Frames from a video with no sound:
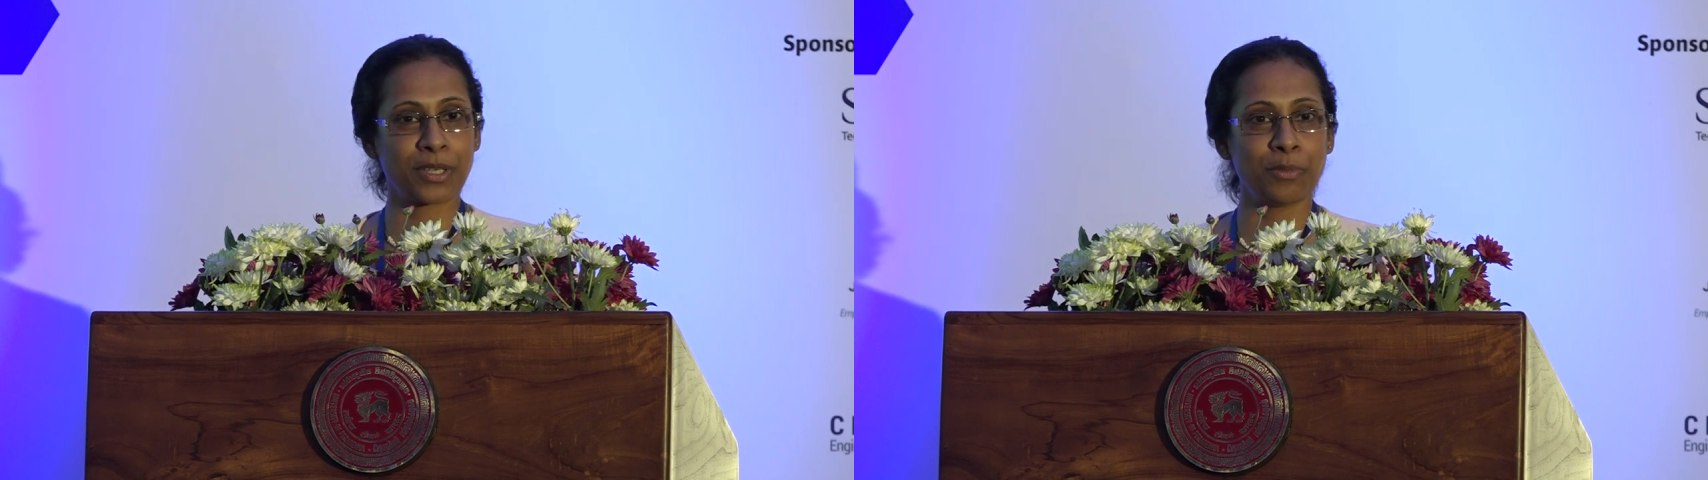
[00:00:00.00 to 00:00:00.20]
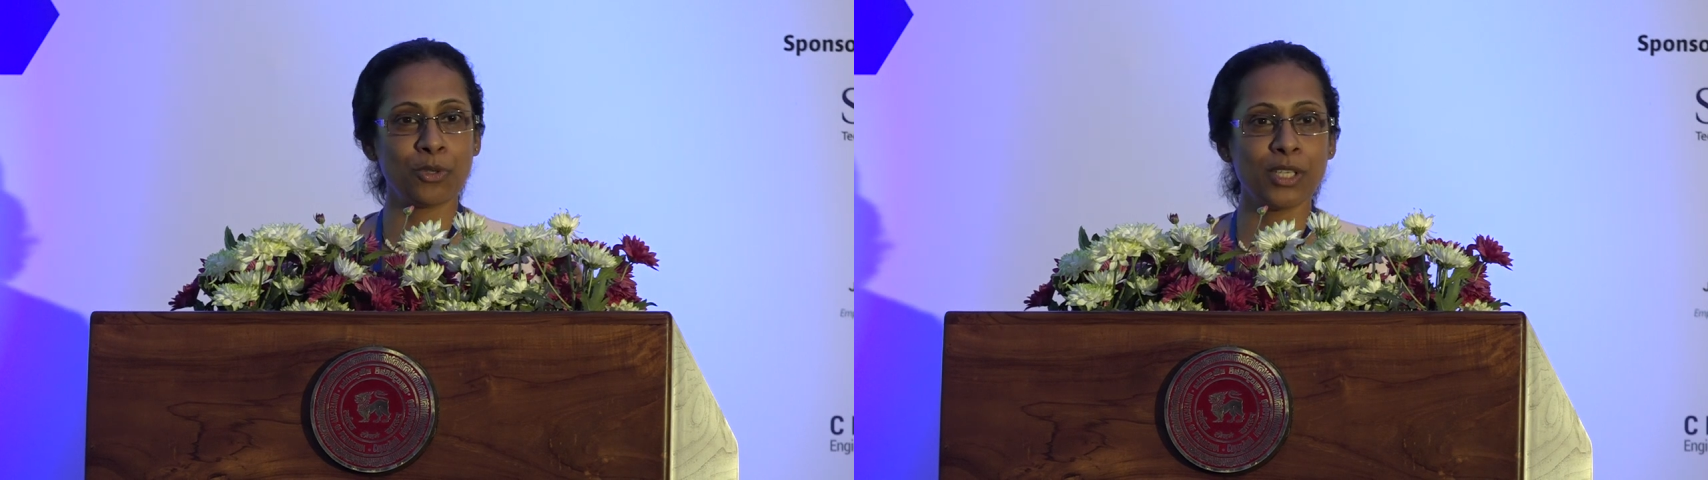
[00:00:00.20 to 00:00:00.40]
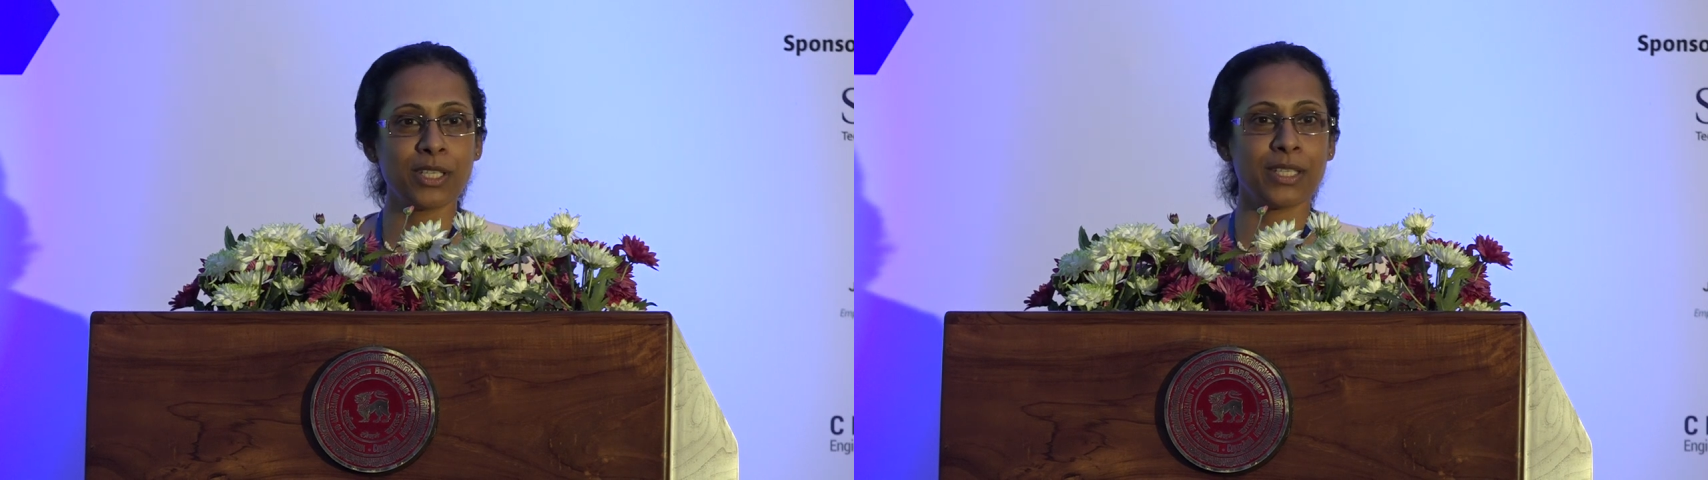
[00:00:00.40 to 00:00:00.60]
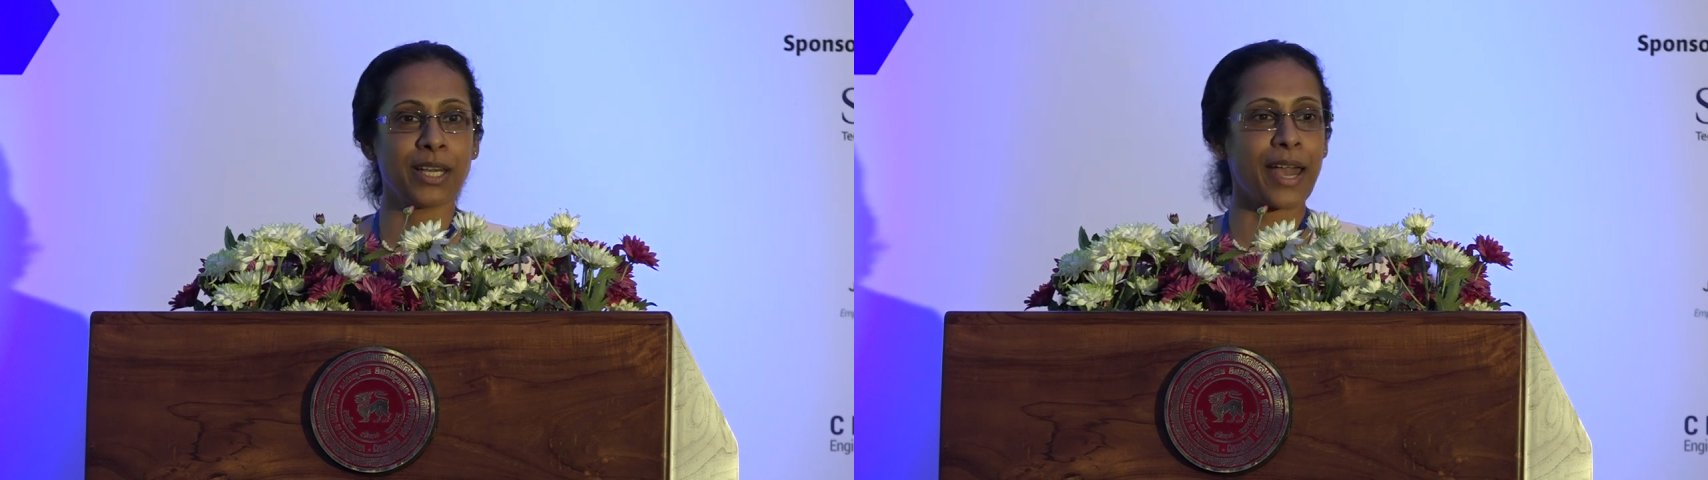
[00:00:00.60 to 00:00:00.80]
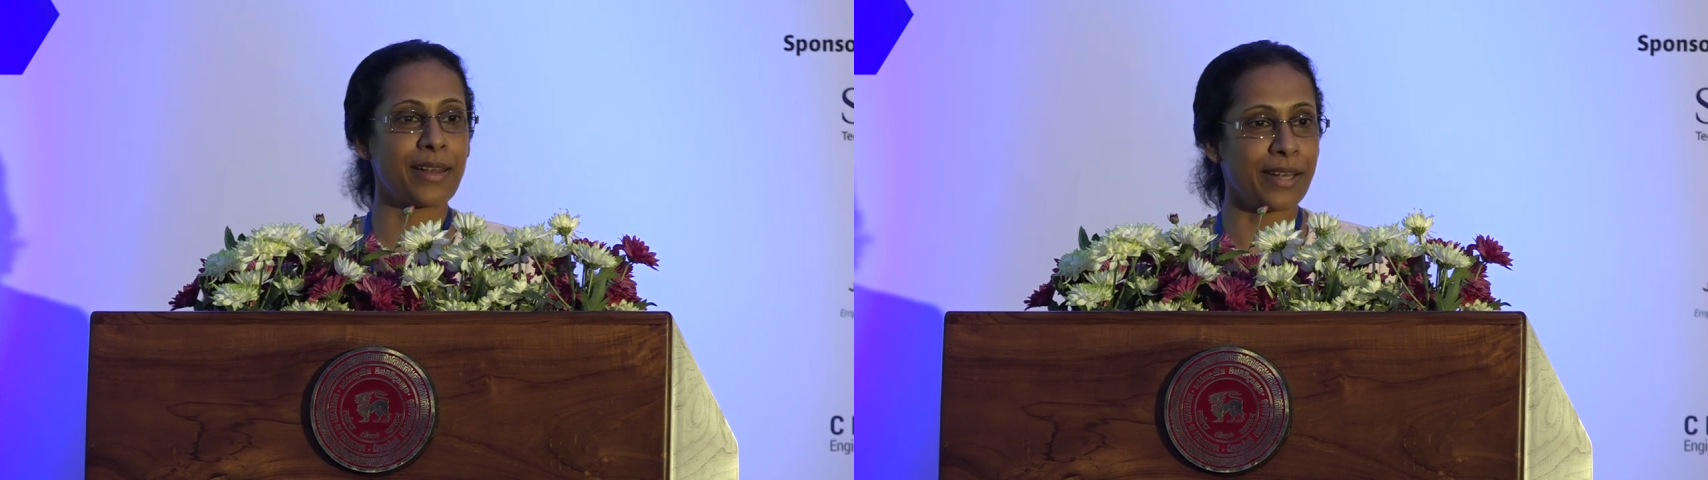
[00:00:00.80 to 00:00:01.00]

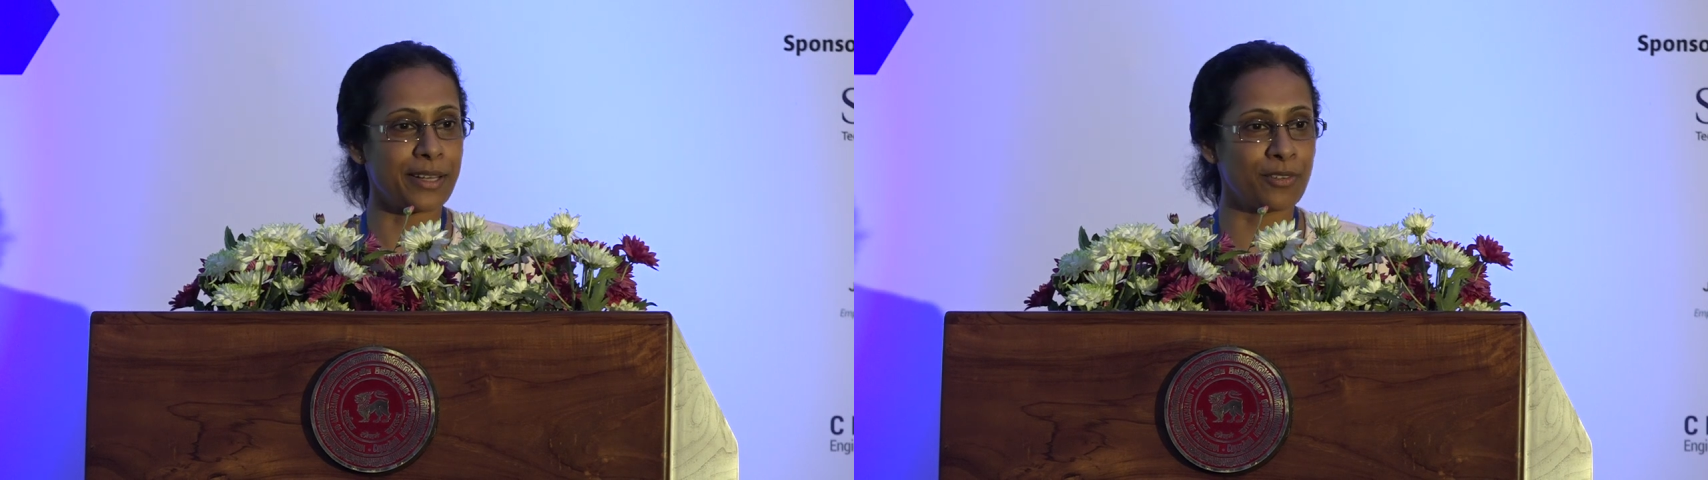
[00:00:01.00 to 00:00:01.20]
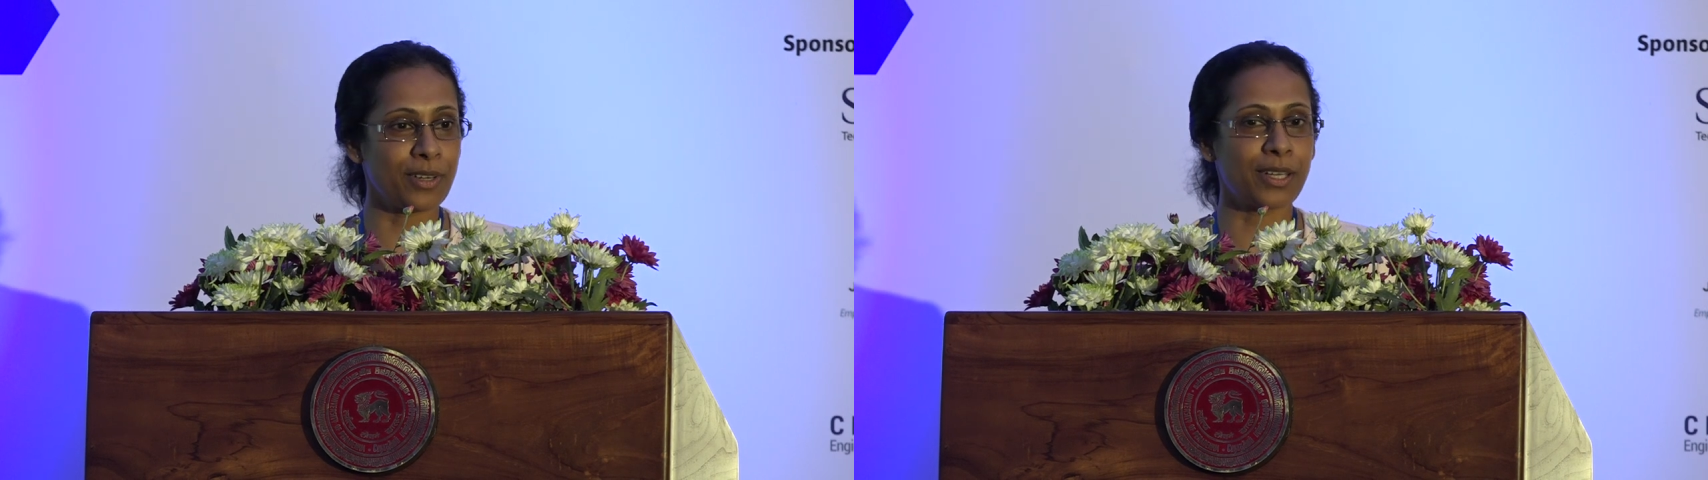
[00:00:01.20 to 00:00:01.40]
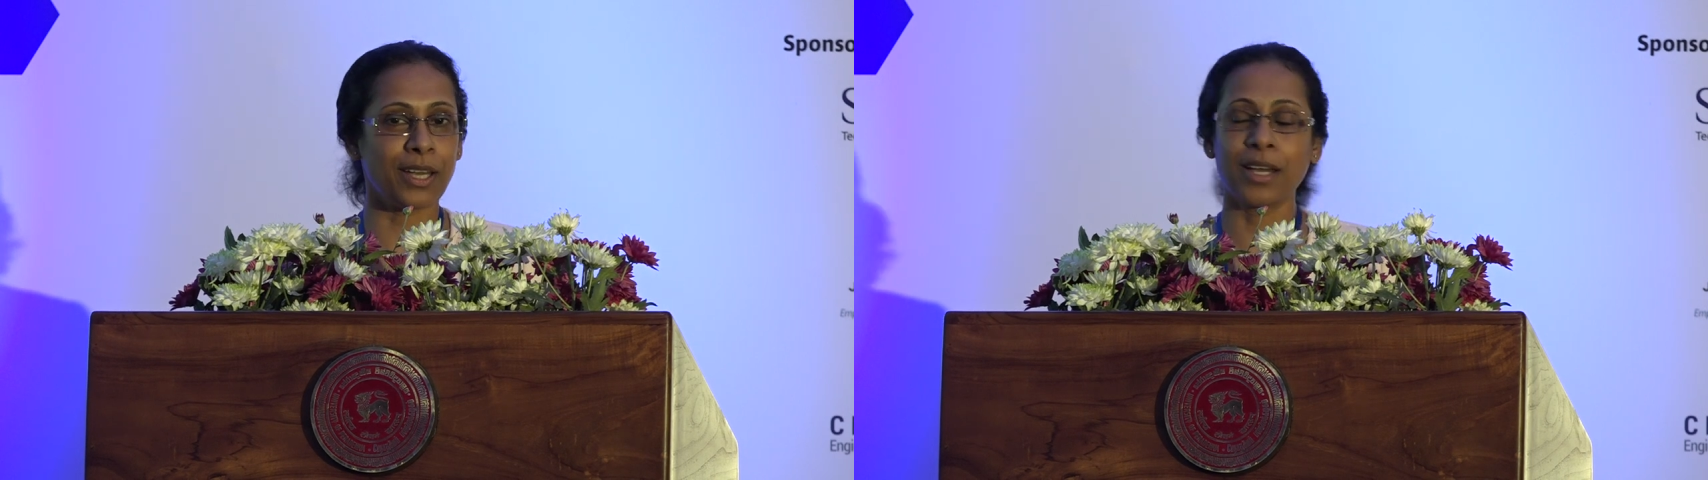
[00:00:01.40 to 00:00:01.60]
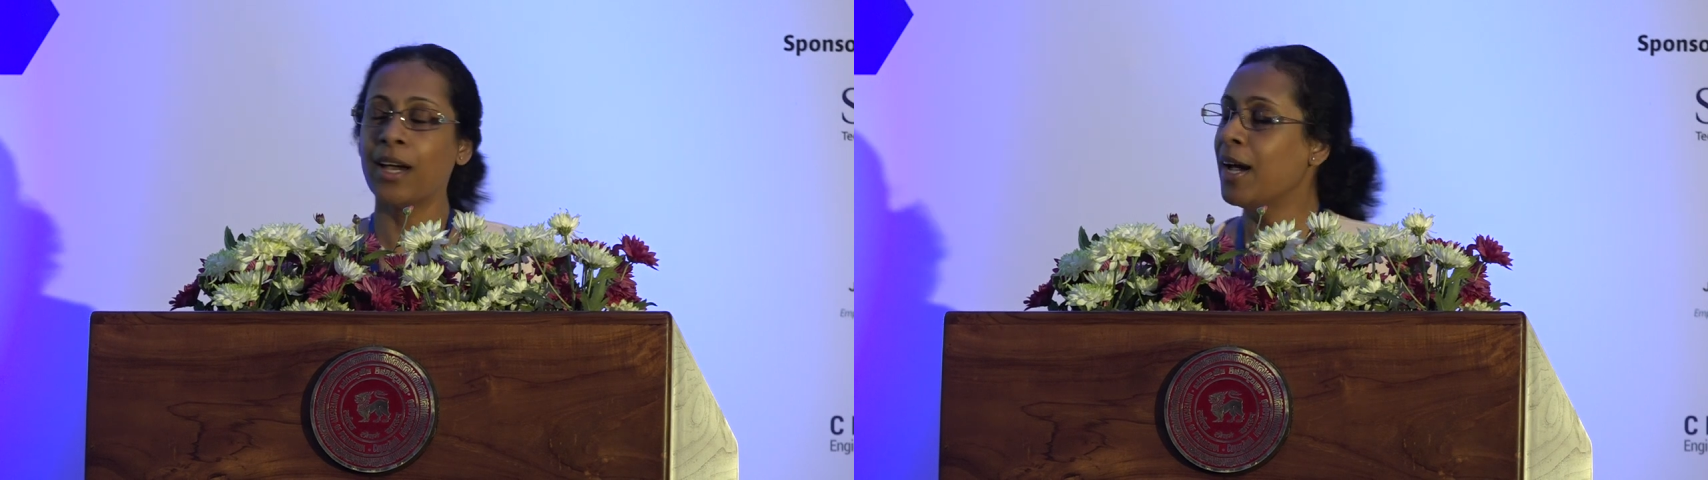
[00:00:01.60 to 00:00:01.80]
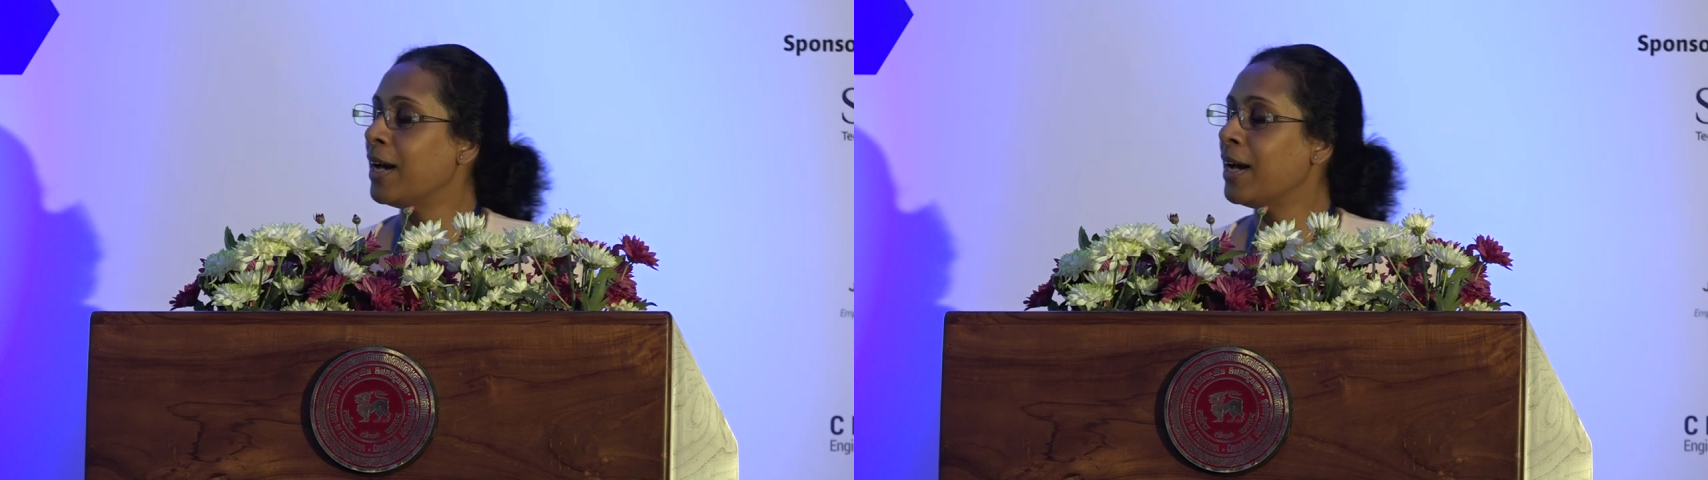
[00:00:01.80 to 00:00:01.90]
community and networking,